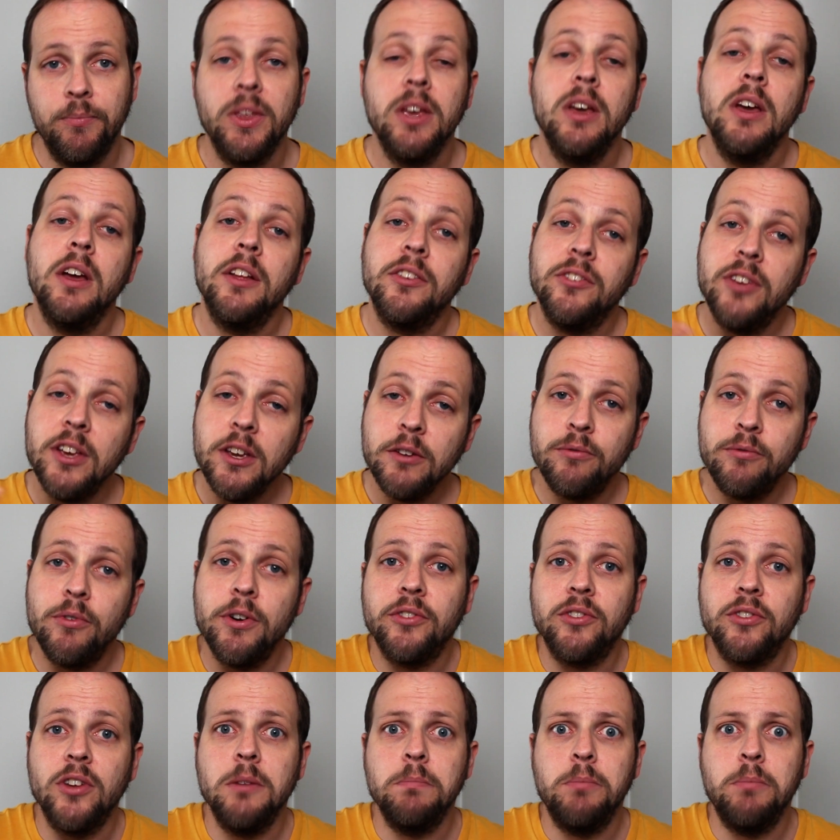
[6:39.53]
Take, for
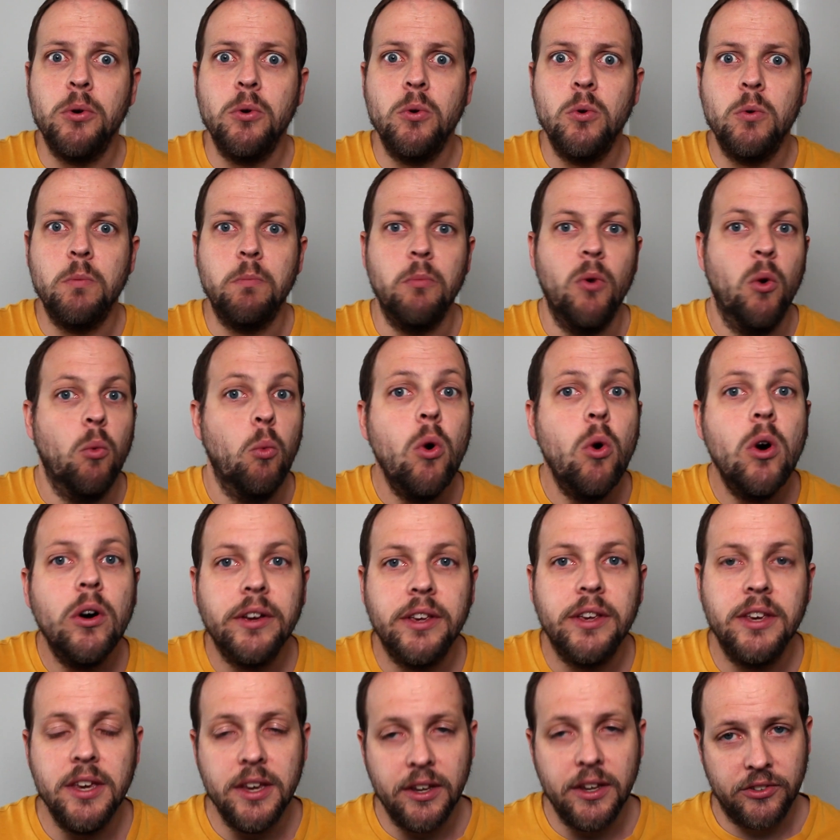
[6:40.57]
example, what
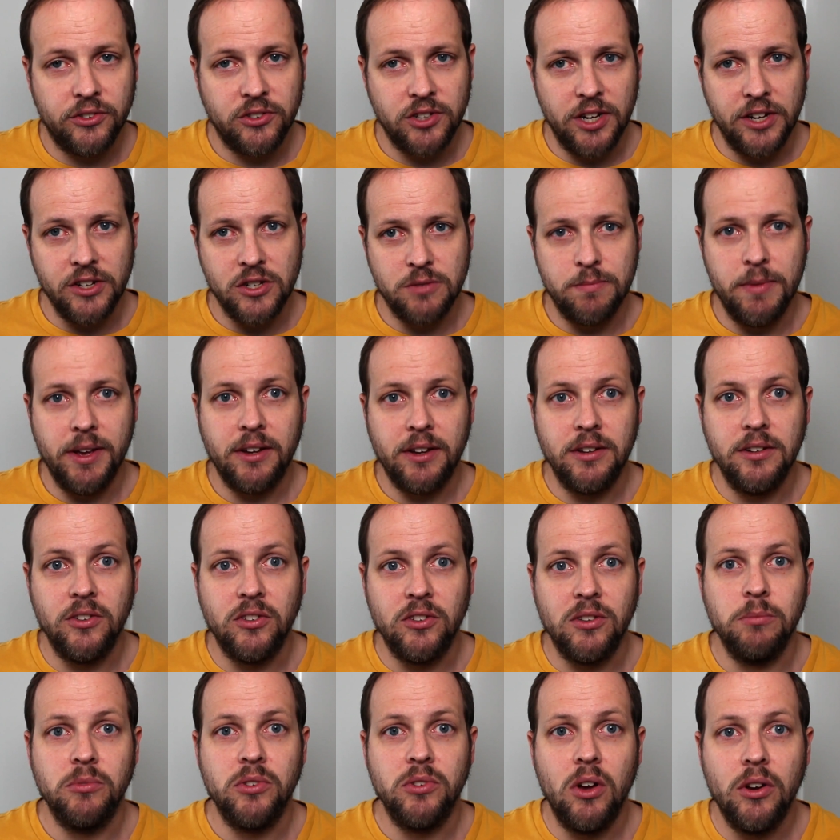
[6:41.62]
key exchange
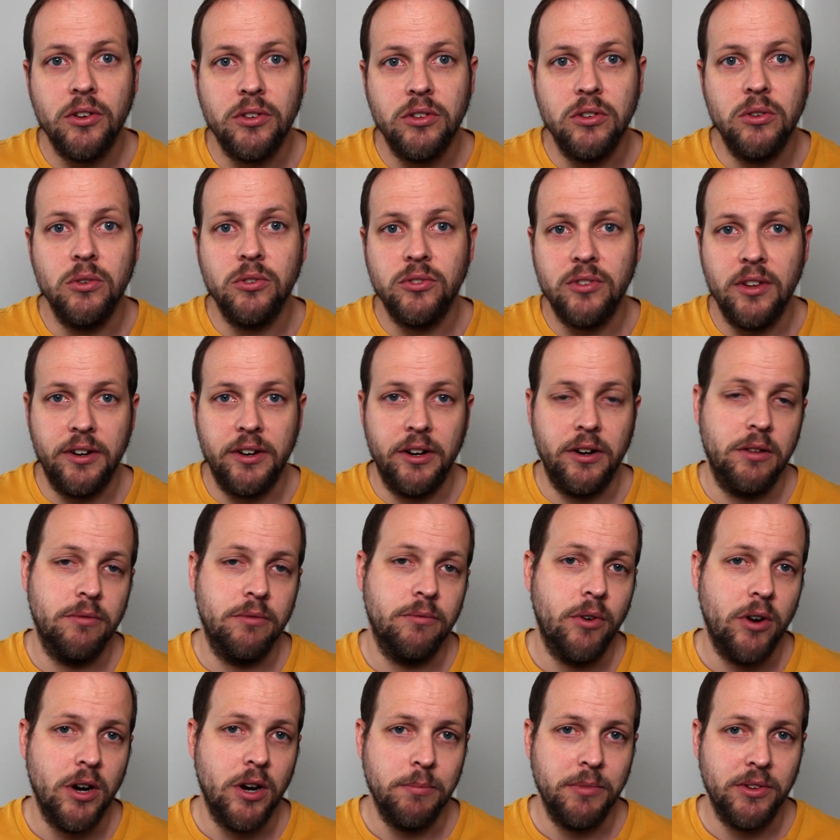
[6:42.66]
mechanisms are used in an
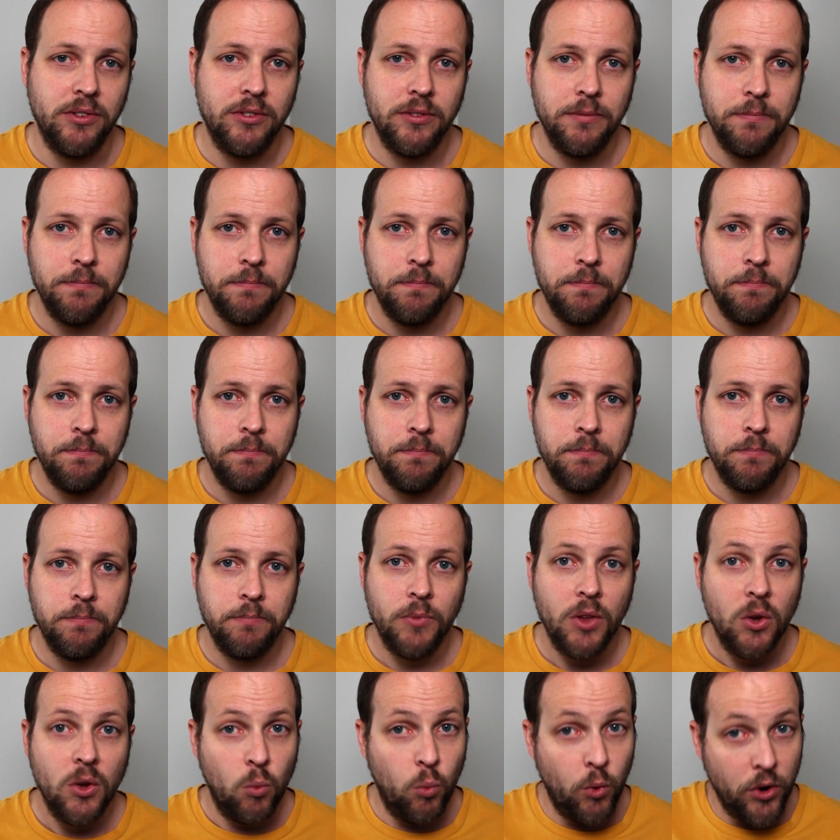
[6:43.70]
environment.
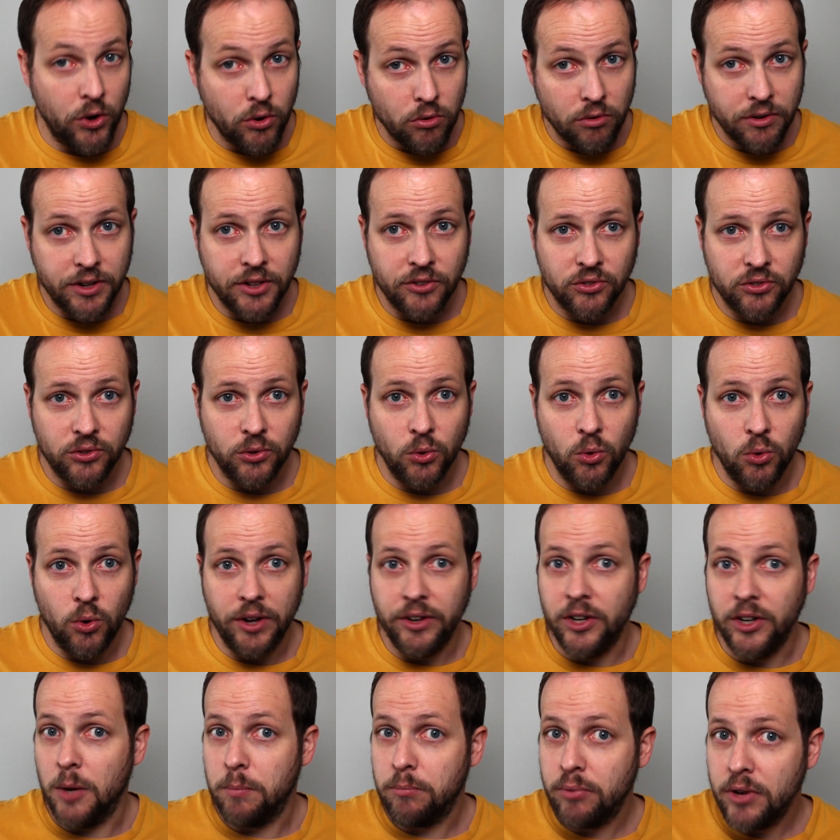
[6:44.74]
We already saw
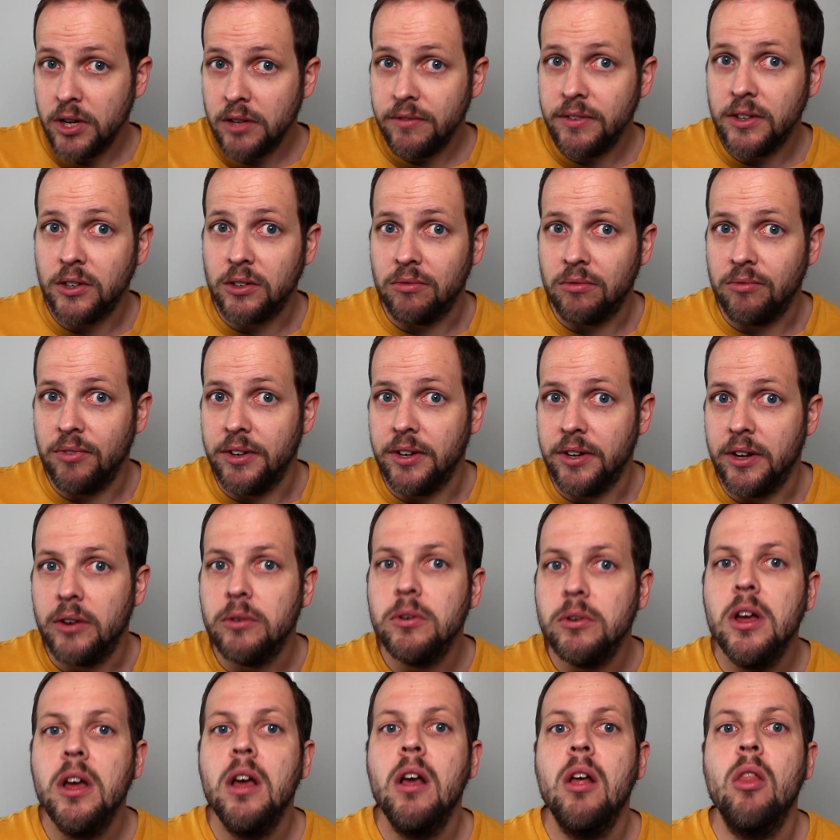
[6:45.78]
in our previous video
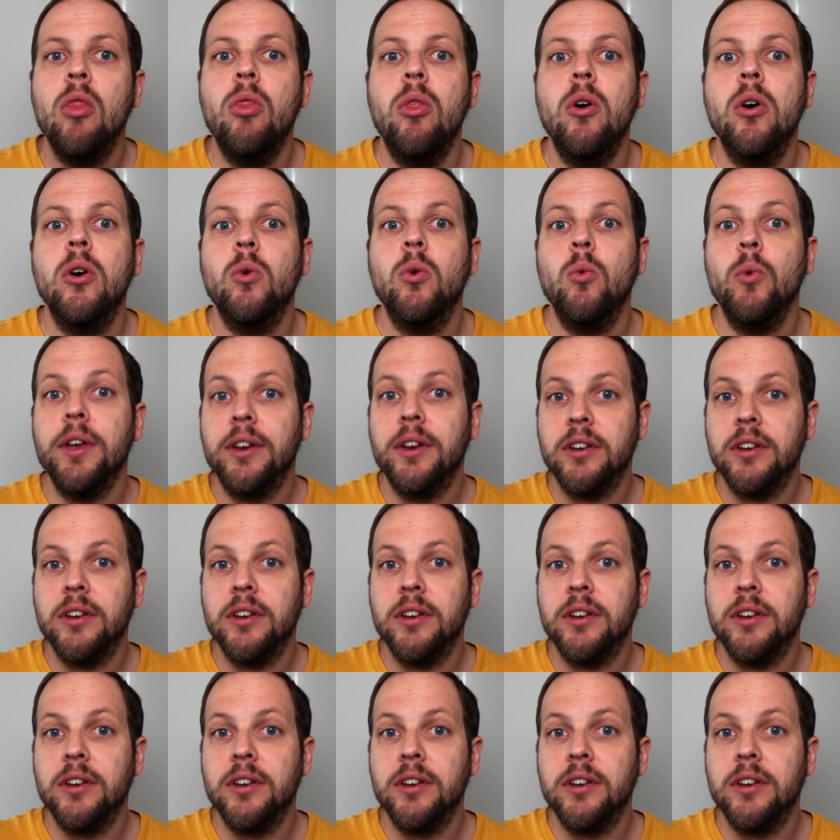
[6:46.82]
that we can